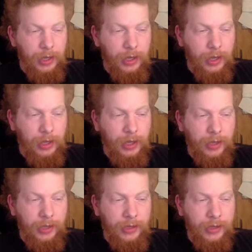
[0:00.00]

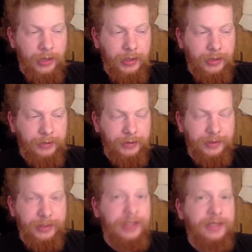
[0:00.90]
and
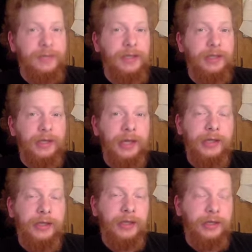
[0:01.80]
it's a bit
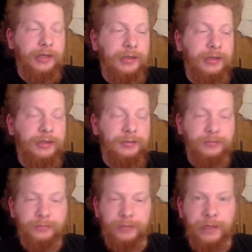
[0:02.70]
late, like a
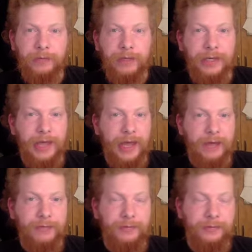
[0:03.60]
week and a
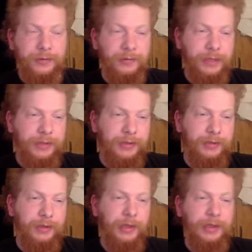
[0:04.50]
half, 2 weeks,
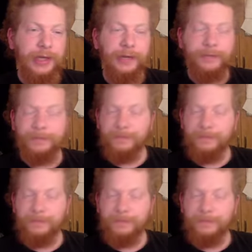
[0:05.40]
something like that.